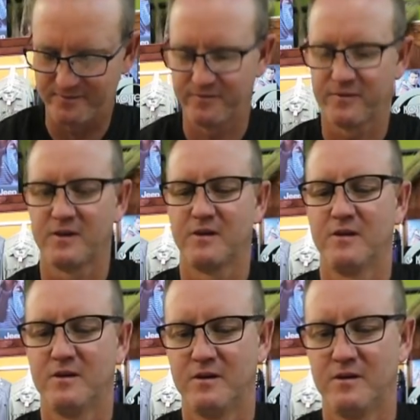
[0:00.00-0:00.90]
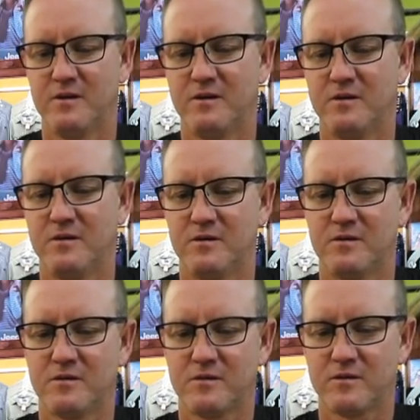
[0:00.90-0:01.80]

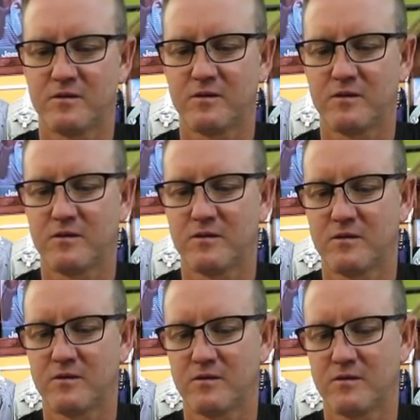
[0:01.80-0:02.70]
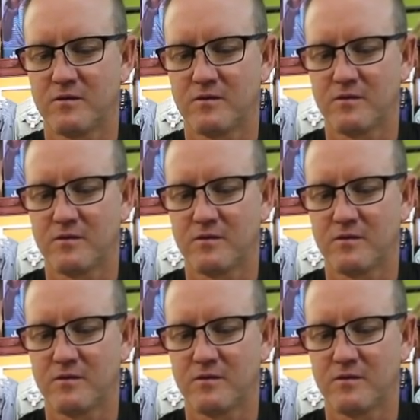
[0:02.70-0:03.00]
Nobody speaks.